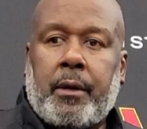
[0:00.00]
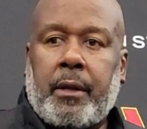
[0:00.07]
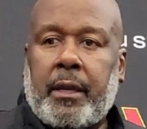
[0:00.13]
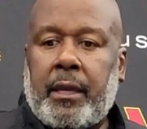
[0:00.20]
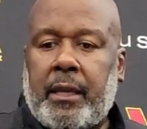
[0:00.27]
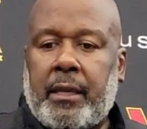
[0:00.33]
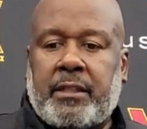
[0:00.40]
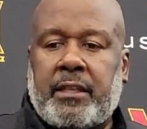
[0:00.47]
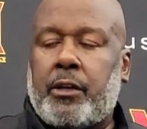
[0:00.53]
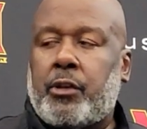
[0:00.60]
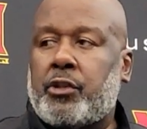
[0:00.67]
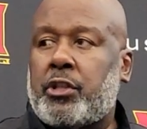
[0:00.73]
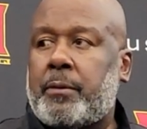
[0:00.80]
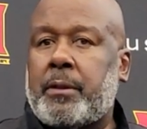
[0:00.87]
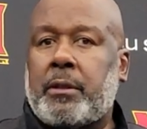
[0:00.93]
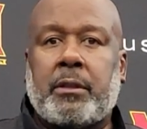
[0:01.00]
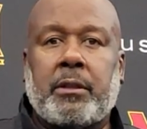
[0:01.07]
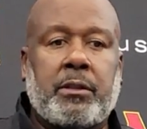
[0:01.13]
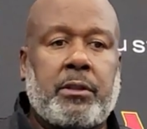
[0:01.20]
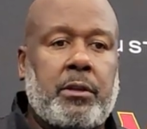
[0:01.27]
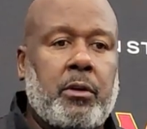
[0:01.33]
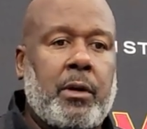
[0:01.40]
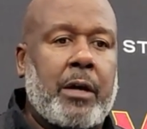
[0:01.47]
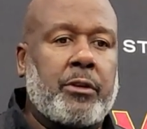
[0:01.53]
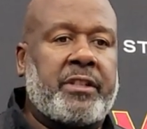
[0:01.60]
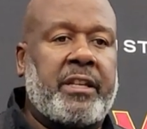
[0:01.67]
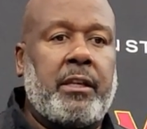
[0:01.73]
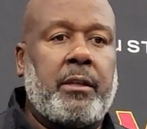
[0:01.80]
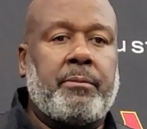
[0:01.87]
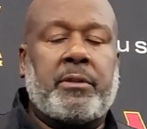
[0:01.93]
his energy, because, you know, our
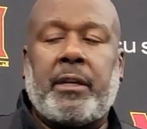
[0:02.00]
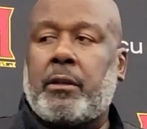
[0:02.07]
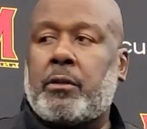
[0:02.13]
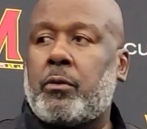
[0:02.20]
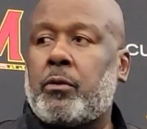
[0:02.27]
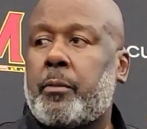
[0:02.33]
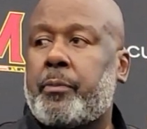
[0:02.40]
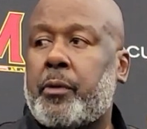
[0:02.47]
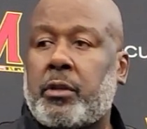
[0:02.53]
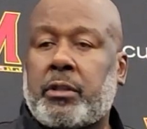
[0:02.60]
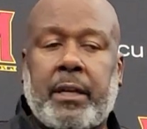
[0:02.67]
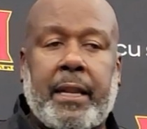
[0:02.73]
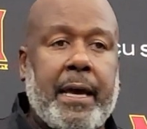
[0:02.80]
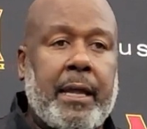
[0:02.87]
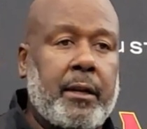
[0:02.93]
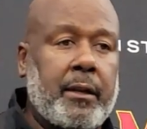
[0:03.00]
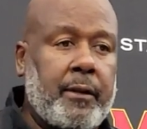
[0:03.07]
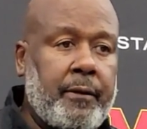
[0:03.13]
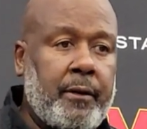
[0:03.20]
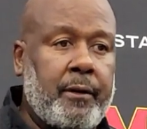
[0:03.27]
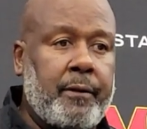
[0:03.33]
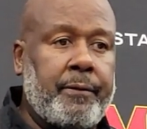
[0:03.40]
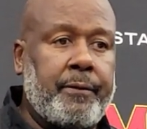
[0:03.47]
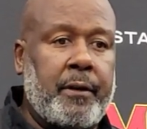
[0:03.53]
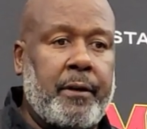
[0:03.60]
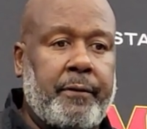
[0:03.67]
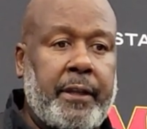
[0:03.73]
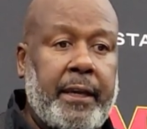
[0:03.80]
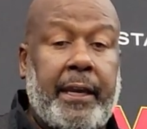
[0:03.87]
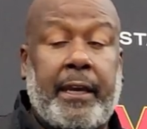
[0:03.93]
team takes on the personality
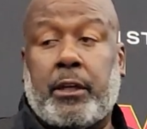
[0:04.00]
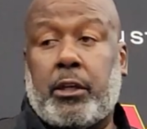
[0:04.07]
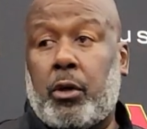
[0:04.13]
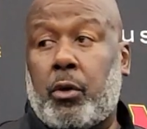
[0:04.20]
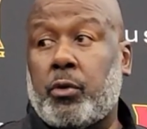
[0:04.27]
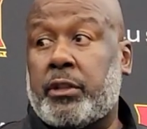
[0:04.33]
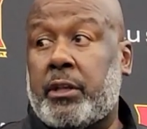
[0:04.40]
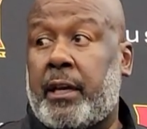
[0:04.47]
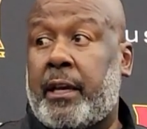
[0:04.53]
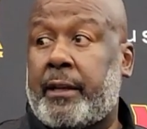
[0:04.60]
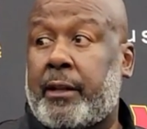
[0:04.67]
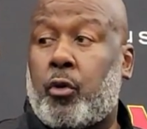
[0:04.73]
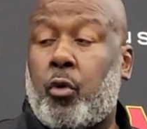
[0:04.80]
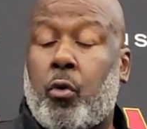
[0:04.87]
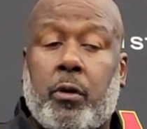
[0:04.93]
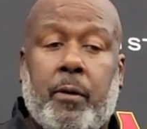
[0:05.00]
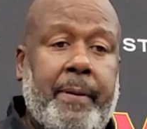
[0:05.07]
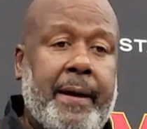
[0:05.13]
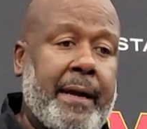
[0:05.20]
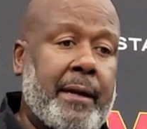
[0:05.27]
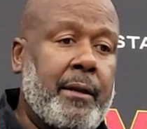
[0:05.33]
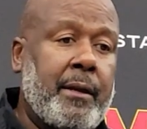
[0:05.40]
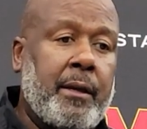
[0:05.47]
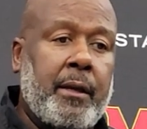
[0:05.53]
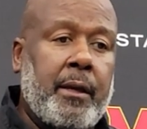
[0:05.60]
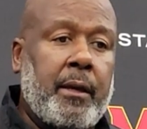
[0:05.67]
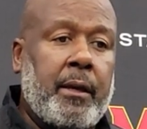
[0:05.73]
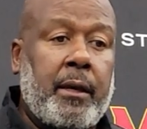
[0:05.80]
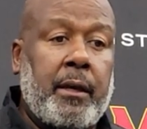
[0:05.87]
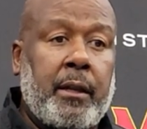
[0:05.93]
of the head coach and the quarterback,
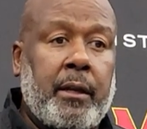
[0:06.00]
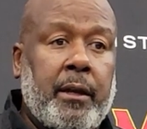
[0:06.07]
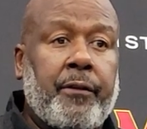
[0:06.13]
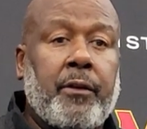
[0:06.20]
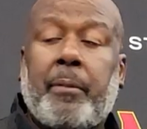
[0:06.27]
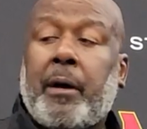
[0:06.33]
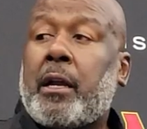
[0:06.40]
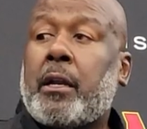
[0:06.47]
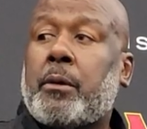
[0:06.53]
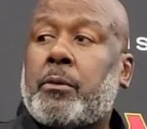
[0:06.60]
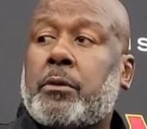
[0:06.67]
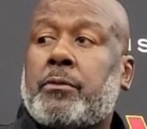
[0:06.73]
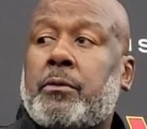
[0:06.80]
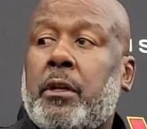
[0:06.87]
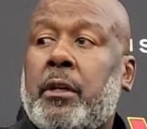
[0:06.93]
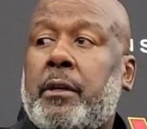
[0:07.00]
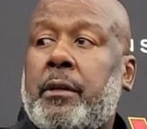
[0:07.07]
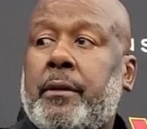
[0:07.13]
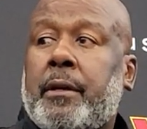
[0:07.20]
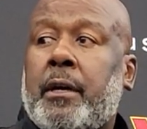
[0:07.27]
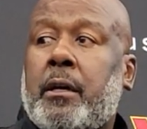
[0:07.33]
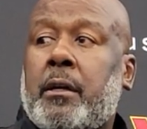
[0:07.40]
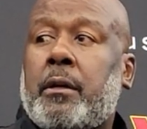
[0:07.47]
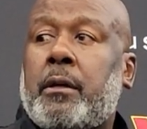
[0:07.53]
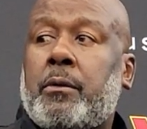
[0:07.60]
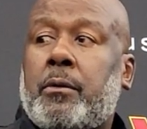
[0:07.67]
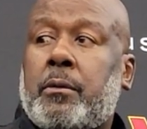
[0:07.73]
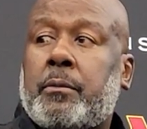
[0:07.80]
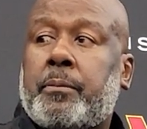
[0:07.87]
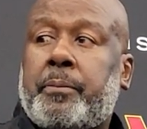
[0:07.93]
and everybody was really kind of
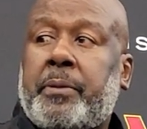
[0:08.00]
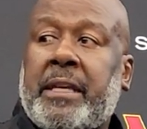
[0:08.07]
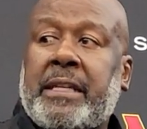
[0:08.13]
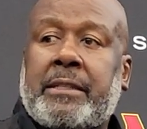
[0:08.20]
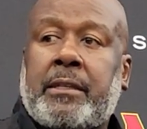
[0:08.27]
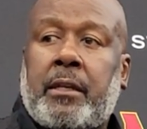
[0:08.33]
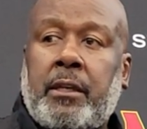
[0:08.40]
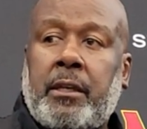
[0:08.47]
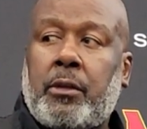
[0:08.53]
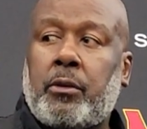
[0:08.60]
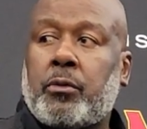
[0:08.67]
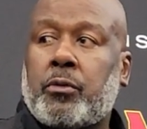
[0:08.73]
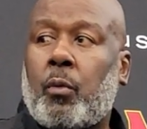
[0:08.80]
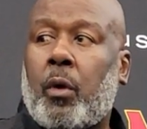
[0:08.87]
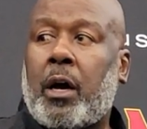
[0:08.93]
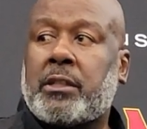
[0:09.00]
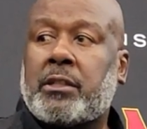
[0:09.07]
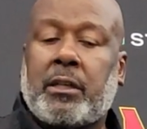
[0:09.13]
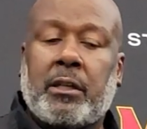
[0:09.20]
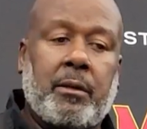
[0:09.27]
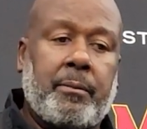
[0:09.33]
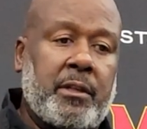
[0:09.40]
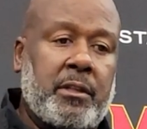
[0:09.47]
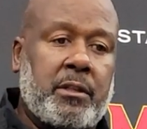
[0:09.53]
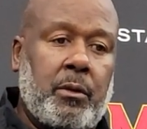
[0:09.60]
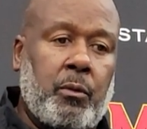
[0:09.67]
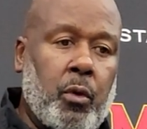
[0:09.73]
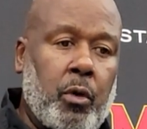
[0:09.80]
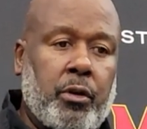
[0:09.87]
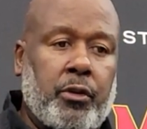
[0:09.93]
on pins and needles watching him as he
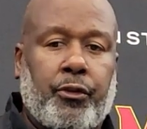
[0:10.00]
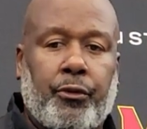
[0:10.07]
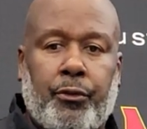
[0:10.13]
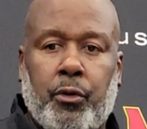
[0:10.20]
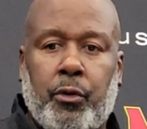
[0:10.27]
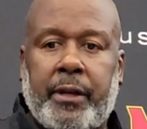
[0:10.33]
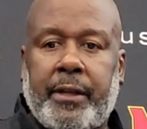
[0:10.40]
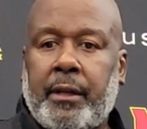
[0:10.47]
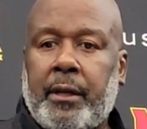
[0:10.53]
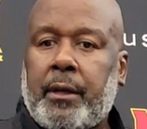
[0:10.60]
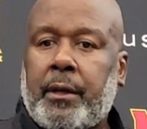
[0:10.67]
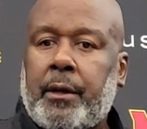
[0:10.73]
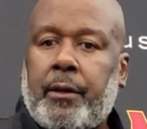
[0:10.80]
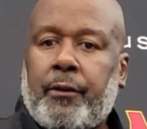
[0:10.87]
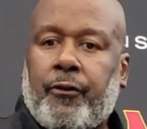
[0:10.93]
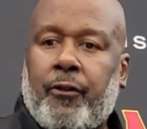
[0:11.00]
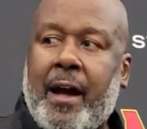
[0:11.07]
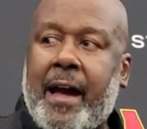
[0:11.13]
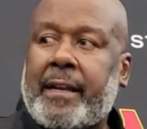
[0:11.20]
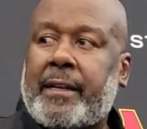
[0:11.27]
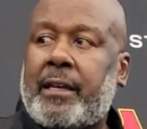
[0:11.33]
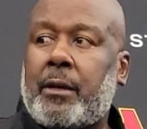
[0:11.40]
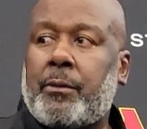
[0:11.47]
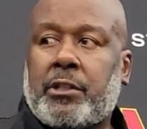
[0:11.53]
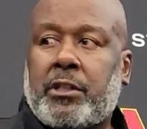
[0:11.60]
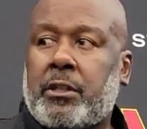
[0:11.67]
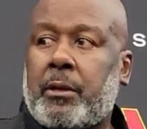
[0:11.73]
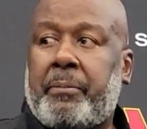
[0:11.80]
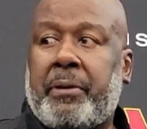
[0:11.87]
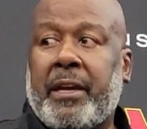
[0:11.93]
worked through it Friday, which
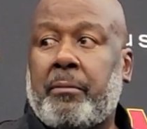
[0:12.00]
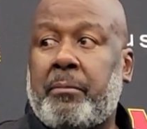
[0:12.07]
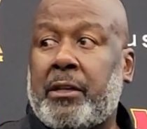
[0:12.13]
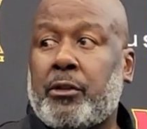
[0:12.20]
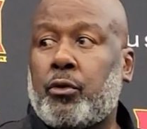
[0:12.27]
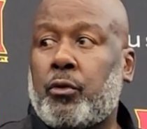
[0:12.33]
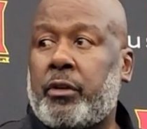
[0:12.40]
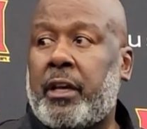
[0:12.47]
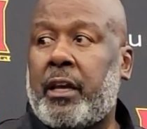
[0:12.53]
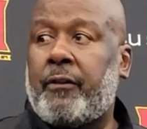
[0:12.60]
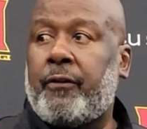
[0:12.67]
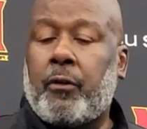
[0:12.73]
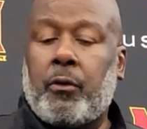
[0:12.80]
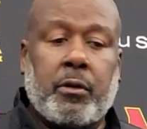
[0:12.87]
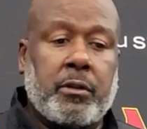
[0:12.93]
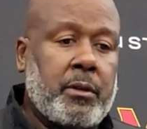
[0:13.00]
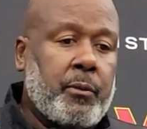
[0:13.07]
is a big mental day for us.